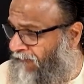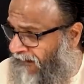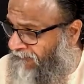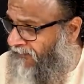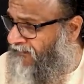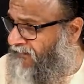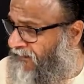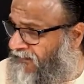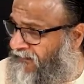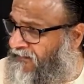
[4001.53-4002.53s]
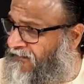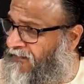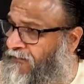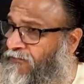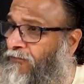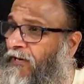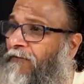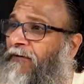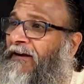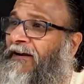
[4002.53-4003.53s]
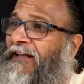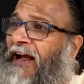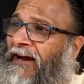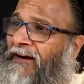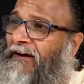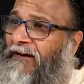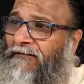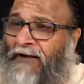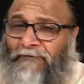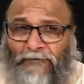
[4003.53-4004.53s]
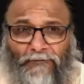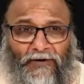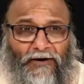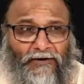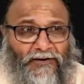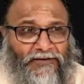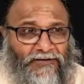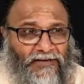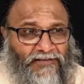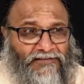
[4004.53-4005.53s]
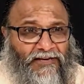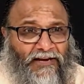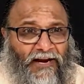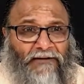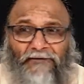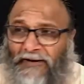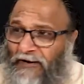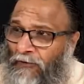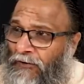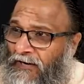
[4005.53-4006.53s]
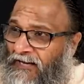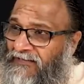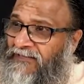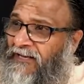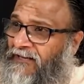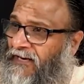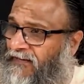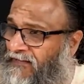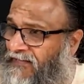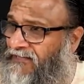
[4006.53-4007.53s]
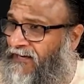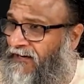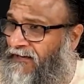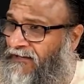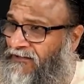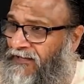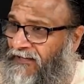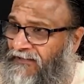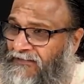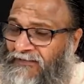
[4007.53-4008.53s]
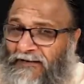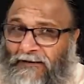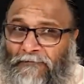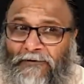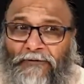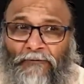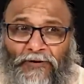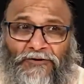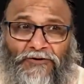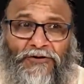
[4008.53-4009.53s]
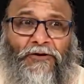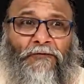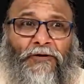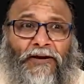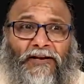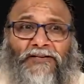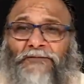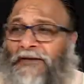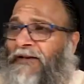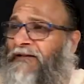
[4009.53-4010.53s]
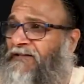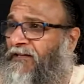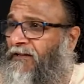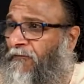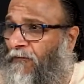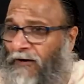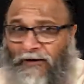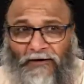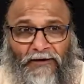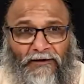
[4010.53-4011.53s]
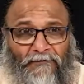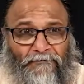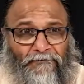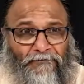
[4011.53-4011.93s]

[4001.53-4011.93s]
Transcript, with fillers: And why we are studying this? So that we de identify from the conditionings and we recognize that these conditionings with which we are experiencing the world